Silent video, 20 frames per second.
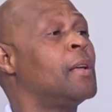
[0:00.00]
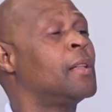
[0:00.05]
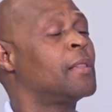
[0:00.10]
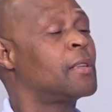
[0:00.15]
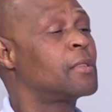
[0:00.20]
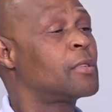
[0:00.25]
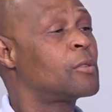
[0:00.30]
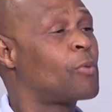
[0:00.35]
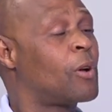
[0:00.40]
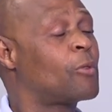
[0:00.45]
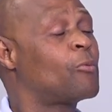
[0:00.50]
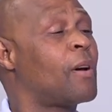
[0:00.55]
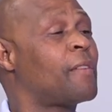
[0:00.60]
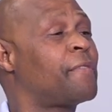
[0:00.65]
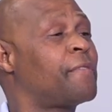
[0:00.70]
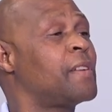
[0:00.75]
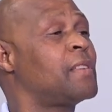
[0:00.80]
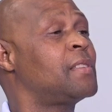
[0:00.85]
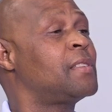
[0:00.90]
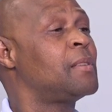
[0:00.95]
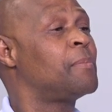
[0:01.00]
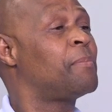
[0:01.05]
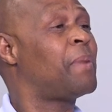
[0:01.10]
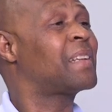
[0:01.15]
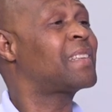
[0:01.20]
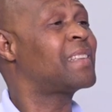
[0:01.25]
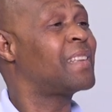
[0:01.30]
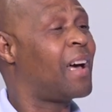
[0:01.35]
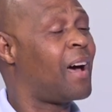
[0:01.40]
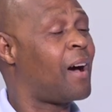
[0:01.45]
This is what we are facing,
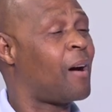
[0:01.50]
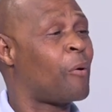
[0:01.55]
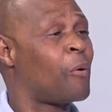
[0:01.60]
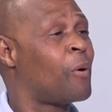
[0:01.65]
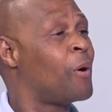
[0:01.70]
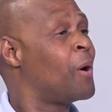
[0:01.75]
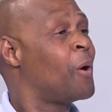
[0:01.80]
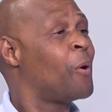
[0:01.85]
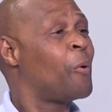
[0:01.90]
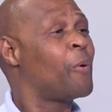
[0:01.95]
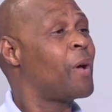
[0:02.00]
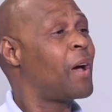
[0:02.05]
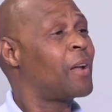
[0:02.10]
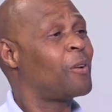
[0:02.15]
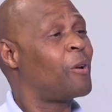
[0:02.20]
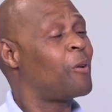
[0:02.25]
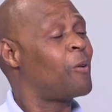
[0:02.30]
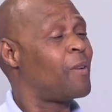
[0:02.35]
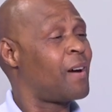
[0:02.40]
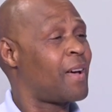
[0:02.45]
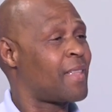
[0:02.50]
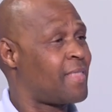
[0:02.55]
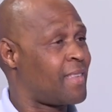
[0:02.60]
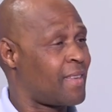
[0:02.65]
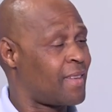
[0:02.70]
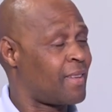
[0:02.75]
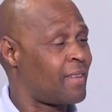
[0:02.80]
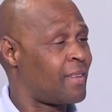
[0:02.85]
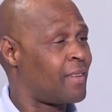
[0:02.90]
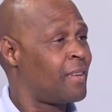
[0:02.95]
but now we are no longer
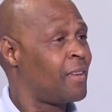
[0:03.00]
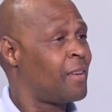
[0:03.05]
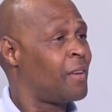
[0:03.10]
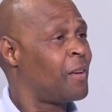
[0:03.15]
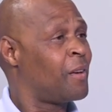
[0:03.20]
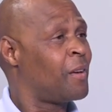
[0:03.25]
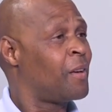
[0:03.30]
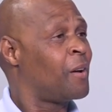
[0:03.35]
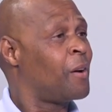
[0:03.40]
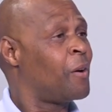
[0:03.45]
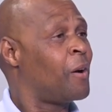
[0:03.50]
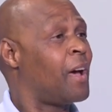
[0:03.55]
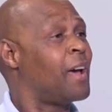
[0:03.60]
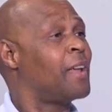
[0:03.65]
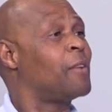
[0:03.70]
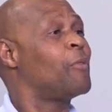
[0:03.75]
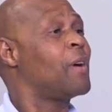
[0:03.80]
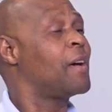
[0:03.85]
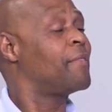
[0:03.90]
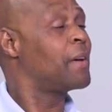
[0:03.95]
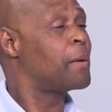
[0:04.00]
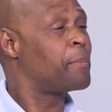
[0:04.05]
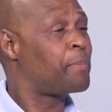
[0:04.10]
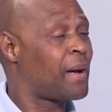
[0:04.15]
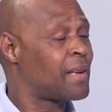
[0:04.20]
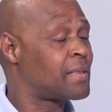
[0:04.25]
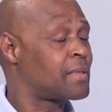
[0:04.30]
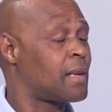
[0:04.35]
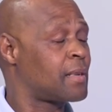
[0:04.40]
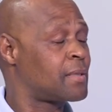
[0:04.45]
there, and we haven't
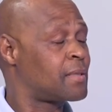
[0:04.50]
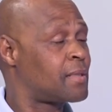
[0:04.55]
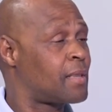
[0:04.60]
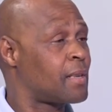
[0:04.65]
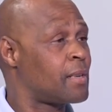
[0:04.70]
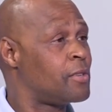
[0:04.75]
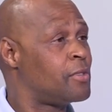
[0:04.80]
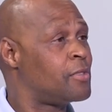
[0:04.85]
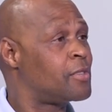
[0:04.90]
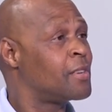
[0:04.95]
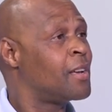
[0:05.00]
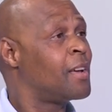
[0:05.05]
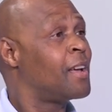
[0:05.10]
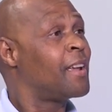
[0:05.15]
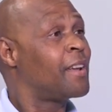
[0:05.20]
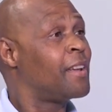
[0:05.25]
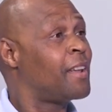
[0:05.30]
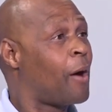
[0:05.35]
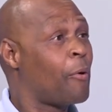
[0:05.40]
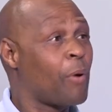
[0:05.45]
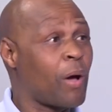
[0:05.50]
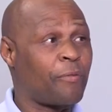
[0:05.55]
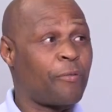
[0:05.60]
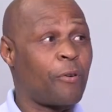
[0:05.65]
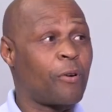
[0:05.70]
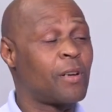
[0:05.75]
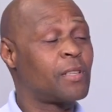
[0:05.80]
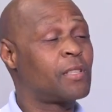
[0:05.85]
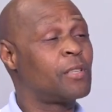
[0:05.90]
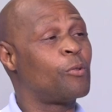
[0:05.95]
passed that stage. Now we are
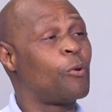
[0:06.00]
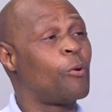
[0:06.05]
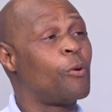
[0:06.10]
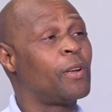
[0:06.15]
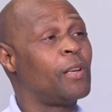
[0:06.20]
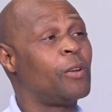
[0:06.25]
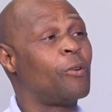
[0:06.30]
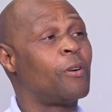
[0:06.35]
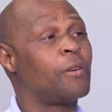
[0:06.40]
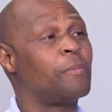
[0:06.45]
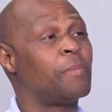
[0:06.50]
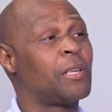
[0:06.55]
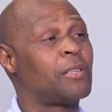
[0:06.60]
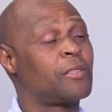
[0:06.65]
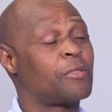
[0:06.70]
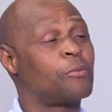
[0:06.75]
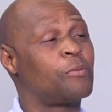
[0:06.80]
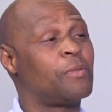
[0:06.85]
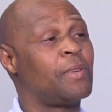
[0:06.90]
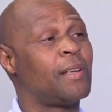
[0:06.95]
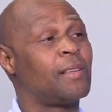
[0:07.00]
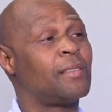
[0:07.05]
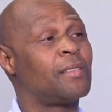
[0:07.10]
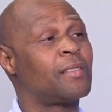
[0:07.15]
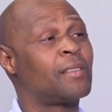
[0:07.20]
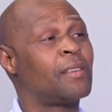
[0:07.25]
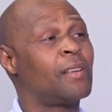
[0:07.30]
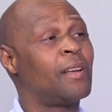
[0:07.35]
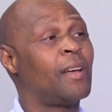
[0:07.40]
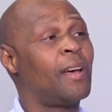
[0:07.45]
focusing only on
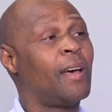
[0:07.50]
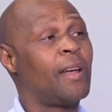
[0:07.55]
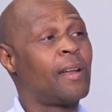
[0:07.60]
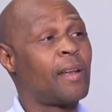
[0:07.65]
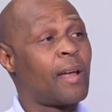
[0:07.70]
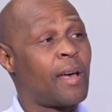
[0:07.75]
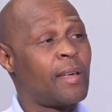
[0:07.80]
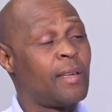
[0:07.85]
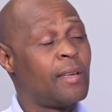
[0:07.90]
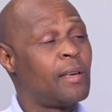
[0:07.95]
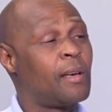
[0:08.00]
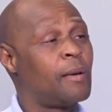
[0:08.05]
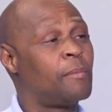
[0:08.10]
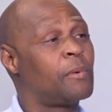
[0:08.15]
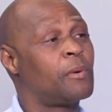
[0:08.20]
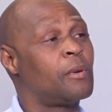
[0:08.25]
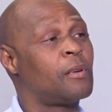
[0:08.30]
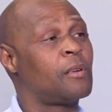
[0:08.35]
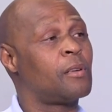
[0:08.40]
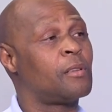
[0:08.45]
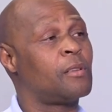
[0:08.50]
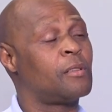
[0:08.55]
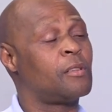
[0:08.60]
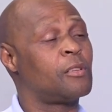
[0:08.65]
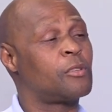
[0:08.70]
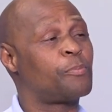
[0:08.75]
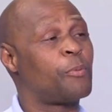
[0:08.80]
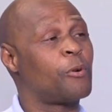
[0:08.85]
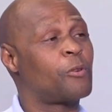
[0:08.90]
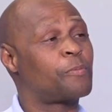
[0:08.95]
matriculant. And I hear the
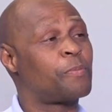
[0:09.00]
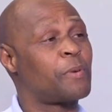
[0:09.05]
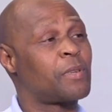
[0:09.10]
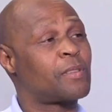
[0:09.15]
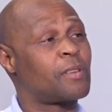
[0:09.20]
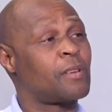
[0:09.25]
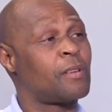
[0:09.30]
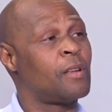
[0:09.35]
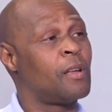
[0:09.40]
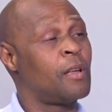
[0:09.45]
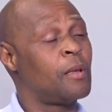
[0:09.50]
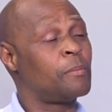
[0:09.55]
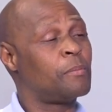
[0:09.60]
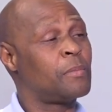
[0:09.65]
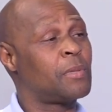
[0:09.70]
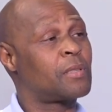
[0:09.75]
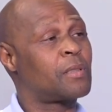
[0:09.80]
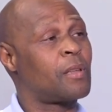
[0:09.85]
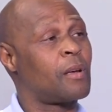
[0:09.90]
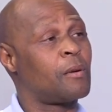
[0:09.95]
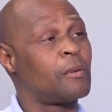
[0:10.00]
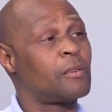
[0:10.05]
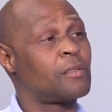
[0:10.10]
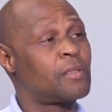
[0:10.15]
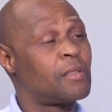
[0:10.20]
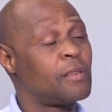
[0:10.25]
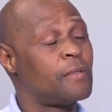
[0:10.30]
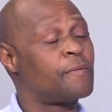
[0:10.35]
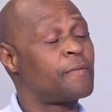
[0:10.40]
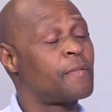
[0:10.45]
spokesperson, Mr.
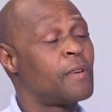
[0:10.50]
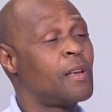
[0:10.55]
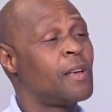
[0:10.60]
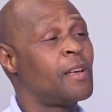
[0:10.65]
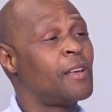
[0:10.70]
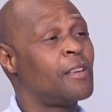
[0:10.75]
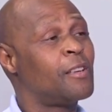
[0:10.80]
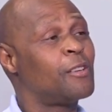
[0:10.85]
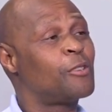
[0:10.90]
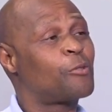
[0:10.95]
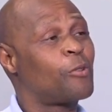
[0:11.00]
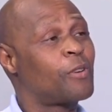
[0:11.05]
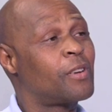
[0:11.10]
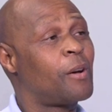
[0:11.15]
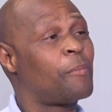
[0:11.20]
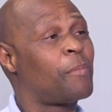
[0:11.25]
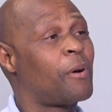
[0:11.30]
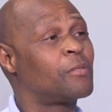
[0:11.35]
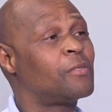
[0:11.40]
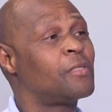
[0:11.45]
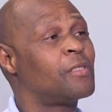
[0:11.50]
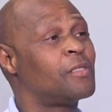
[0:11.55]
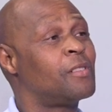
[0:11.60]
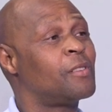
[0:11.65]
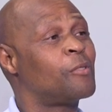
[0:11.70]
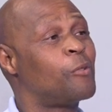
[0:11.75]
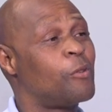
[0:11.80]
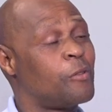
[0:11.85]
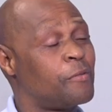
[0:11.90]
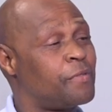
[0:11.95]
Steve, he's talking about the
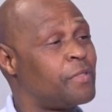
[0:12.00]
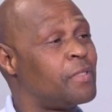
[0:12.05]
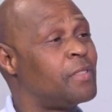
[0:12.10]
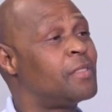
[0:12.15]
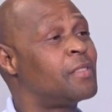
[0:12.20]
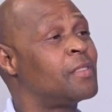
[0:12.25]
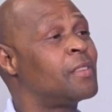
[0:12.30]
COVID.